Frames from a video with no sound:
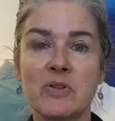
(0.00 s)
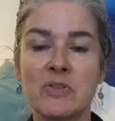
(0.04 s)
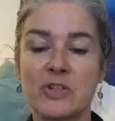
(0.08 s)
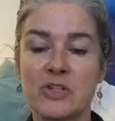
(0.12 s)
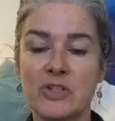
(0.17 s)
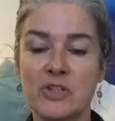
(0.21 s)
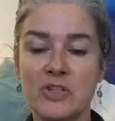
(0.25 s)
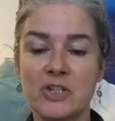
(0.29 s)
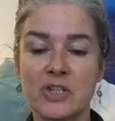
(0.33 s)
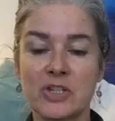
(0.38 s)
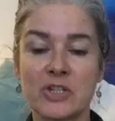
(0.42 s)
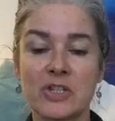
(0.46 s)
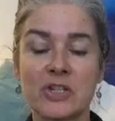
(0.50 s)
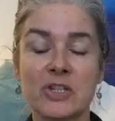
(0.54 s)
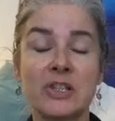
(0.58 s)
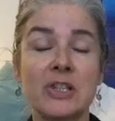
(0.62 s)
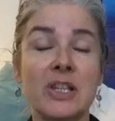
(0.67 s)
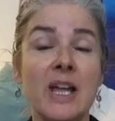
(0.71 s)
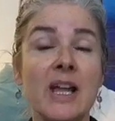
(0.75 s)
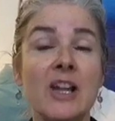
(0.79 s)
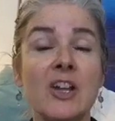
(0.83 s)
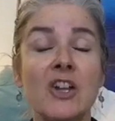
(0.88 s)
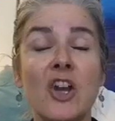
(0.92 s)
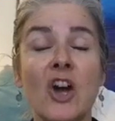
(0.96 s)
to just
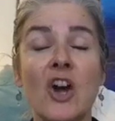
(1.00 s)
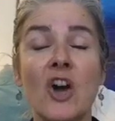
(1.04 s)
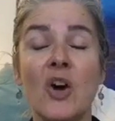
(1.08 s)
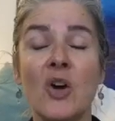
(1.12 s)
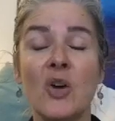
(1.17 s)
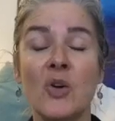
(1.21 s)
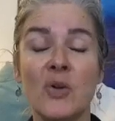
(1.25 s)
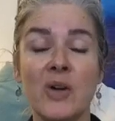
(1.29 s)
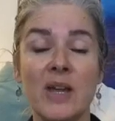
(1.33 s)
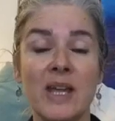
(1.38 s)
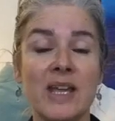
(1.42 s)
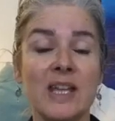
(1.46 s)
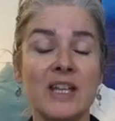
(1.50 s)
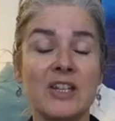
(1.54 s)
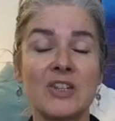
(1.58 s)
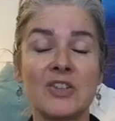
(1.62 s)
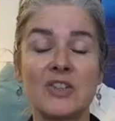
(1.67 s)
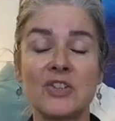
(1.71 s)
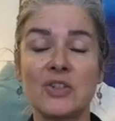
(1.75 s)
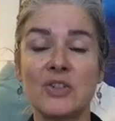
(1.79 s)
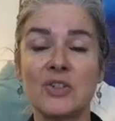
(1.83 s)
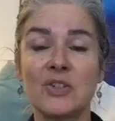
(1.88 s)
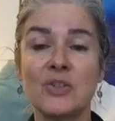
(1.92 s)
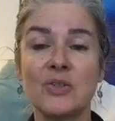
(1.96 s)
let go
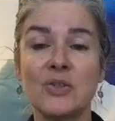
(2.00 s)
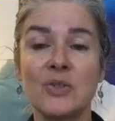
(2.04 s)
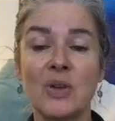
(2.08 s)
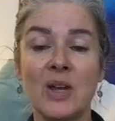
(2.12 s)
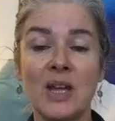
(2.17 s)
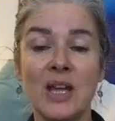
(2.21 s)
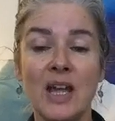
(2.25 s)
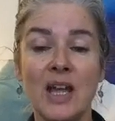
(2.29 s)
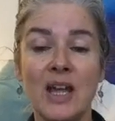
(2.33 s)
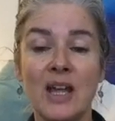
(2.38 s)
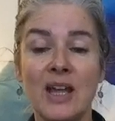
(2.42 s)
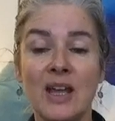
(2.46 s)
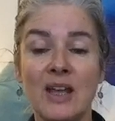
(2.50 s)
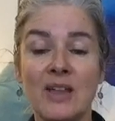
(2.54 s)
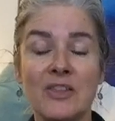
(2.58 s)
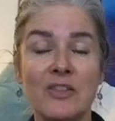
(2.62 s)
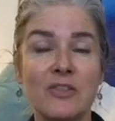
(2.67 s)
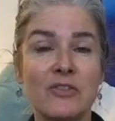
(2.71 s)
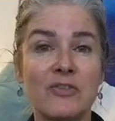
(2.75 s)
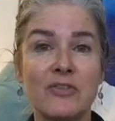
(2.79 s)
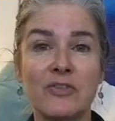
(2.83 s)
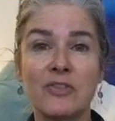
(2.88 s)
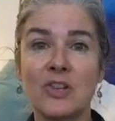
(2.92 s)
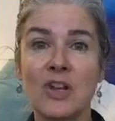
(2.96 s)
into the
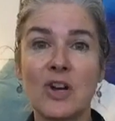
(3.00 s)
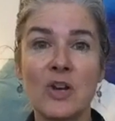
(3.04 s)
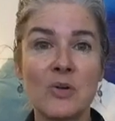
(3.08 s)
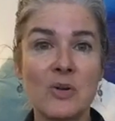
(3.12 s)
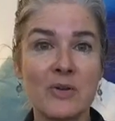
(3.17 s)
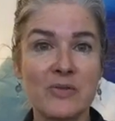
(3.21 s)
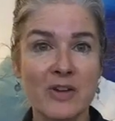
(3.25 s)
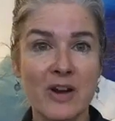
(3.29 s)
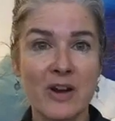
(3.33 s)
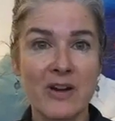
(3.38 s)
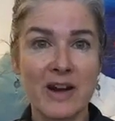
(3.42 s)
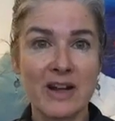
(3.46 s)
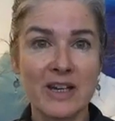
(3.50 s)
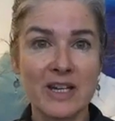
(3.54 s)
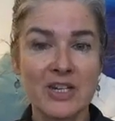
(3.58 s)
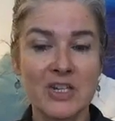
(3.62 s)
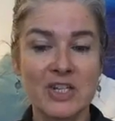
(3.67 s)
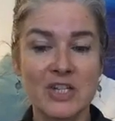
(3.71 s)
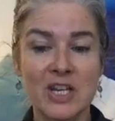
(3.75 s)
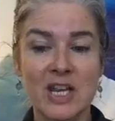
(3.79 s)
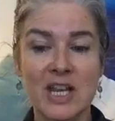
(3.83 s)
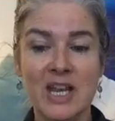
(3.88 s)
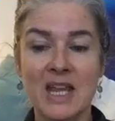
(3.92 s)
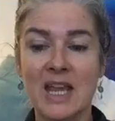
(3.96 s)
flow of our
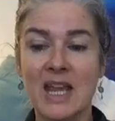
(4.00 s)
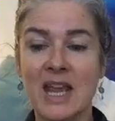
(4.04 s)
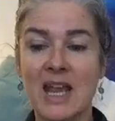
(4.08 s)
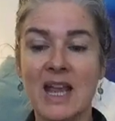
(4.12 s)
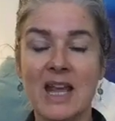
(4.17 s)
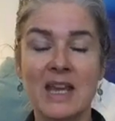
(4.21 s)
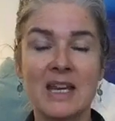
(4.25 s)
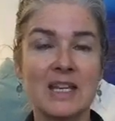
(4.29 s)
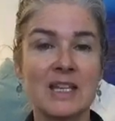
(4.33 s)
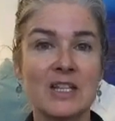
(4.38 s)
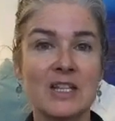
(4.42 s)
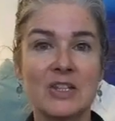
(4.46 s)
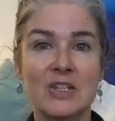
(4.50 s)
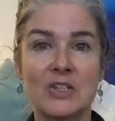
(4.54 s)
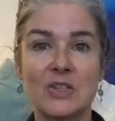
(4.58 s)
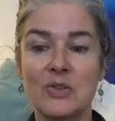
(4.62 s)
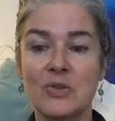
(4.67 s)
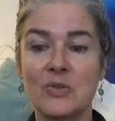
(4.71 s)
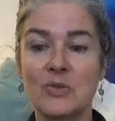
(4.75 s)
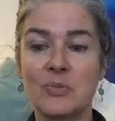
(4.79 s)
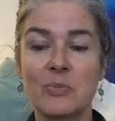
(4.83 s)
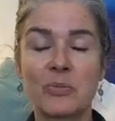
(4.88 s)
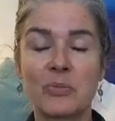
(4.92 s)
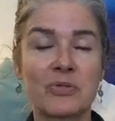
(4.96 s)
energy and
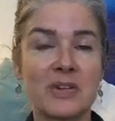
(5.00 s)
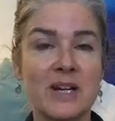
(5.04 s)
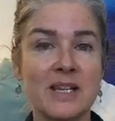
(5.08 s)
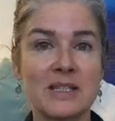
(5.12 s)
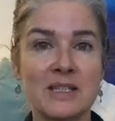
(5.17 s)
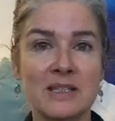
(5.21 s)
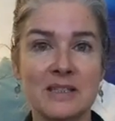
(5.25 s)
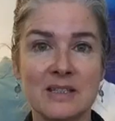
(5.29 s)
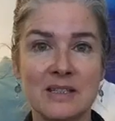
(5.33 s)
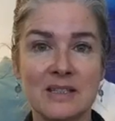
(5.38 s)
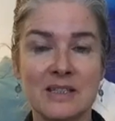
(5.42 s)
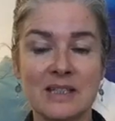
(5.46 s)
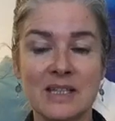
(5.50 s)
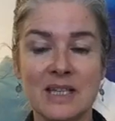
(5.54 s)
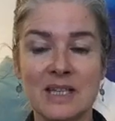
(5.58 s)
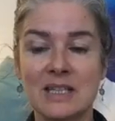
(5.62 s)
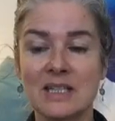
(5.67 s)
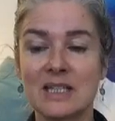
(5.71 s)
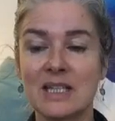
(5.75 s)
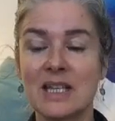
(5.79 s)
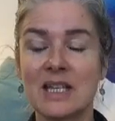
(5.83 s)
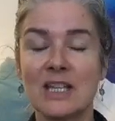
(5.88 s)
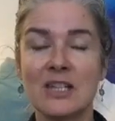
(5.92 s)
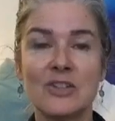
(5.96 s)
into presence
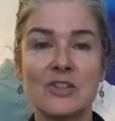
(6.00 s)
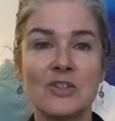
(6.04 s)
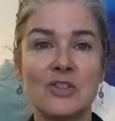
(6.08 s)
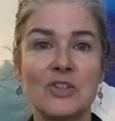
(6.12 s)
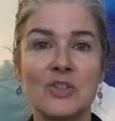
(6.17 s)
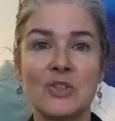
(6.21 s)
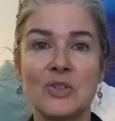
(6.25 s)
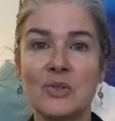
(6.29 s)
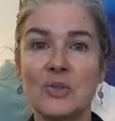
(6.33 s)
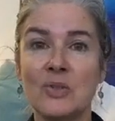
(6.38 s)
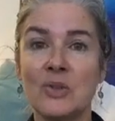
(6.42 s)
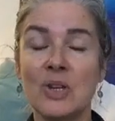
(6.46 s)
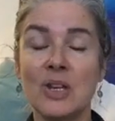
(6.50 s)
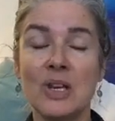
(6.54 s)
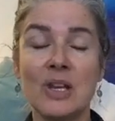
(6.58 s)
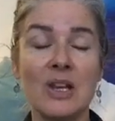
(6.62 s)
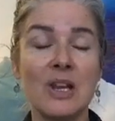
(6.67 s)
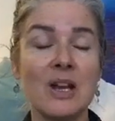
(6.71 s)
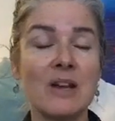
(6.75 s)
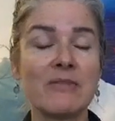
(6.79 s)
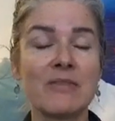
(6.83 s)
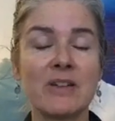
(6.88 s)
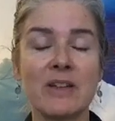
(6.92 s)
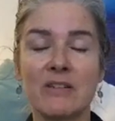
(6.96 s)
and into
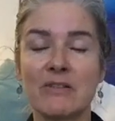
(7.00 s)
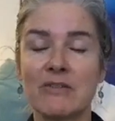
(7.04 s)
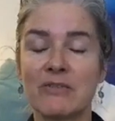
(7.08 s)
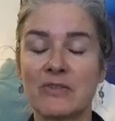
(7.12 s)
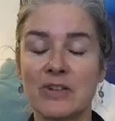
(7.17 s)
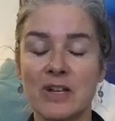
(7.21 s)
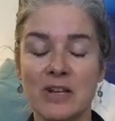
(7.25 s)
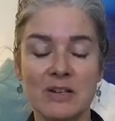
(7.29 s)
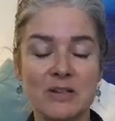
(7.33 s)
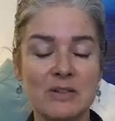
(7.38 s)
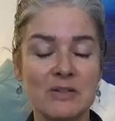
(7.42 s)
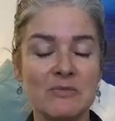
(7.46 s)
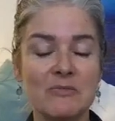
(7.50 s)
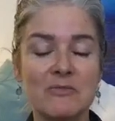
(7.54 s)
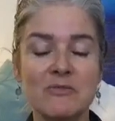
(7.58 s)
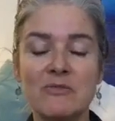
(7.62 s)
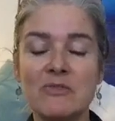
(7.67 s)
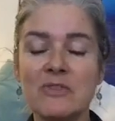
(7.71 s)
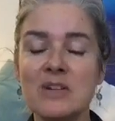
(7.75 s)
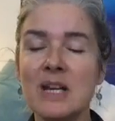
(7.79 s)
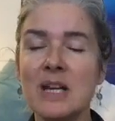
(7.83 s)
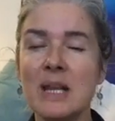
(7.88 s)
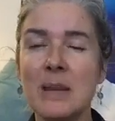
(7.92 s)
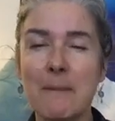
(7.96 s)
loving and
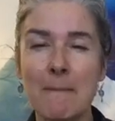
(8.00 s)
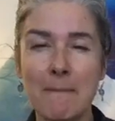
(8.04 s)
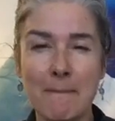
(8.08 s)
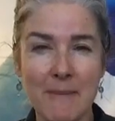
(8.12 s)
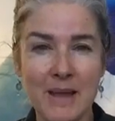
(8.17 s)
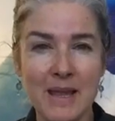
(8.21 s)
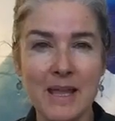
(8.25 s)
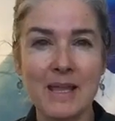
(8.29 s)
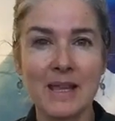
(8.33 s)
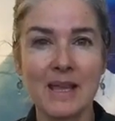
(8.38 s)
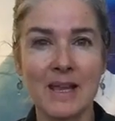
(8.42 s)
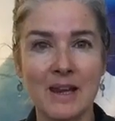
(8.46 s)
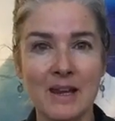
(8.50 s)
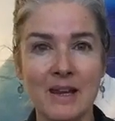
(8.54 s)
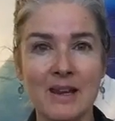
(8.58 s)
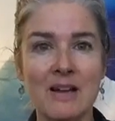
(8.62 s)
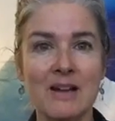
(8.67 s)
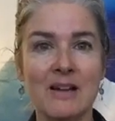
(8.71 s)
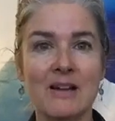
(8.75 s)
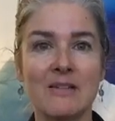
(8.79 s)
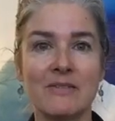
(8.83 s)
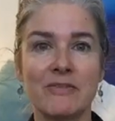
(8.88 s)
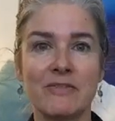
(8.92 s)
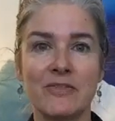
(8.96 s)
really making
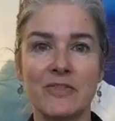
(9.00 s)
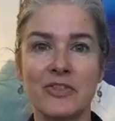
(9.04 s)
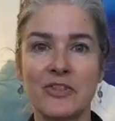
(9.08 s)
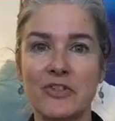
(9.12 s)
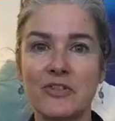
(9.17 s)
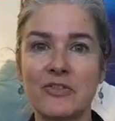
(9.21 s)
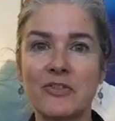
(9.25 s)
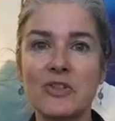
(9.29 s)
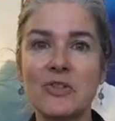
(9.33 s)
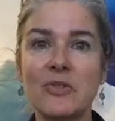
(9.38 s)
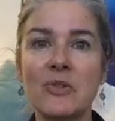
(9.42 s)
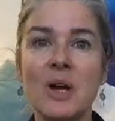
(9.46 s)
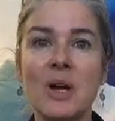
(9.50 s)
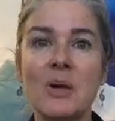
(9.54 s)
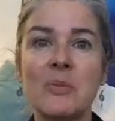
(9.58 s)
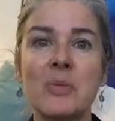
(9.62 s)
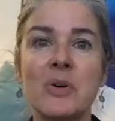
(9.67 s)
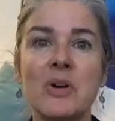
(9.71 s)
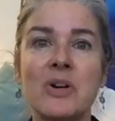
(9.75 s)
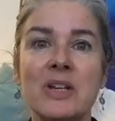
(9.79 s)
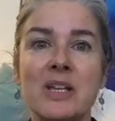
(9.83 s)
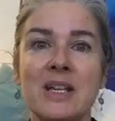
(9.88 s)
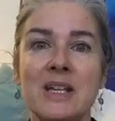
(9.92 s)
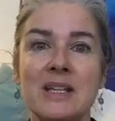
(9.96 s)
love through our
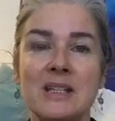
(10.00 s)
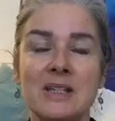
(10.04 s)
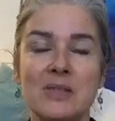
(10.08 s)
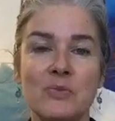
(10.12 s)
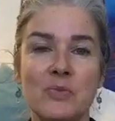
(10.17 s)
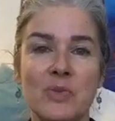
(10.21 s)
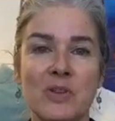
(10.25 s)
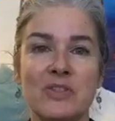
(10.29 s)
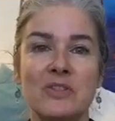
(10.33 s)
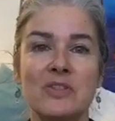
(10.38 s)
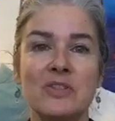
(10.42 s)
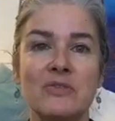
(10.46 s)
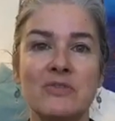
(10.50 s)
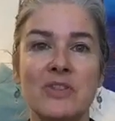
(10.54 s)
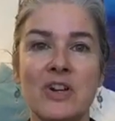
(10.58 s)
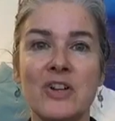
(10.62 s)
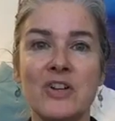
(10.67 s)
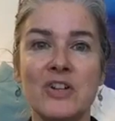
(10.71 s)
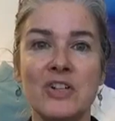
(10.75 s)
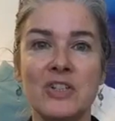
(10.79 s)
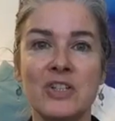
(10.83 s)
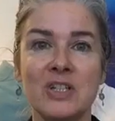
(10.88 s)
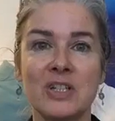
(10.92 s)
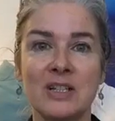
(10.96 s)
bodies with
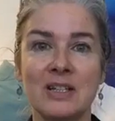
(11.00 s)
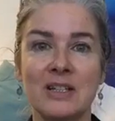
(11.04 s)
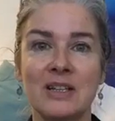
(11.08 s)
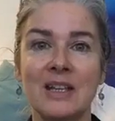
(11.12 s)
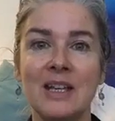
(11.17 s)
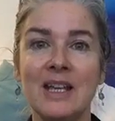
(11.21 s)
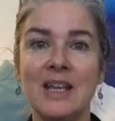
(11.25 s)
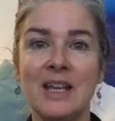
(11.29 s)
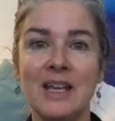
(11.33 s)
devotion,